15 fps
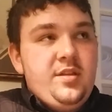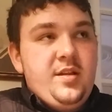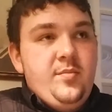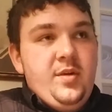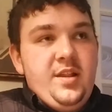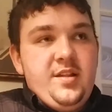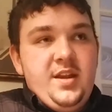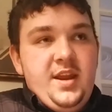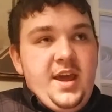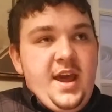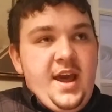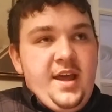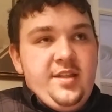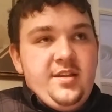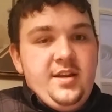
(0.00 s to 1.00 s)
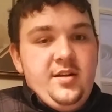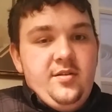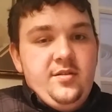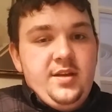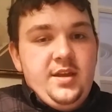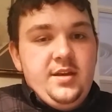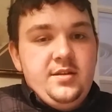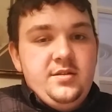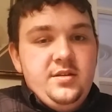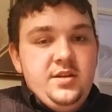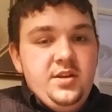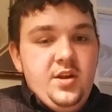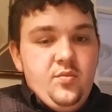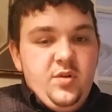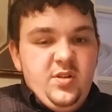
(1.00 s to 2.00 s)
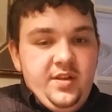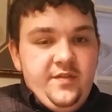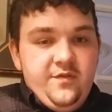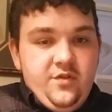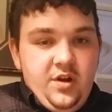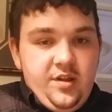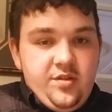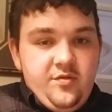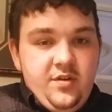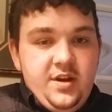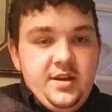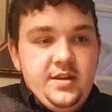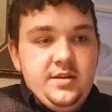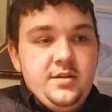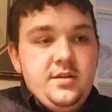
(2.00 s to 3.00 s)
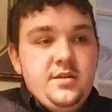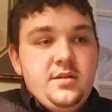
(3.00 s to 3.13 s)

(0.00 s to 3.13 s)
somebody's going to ask and I'll get, you know, really frustrated.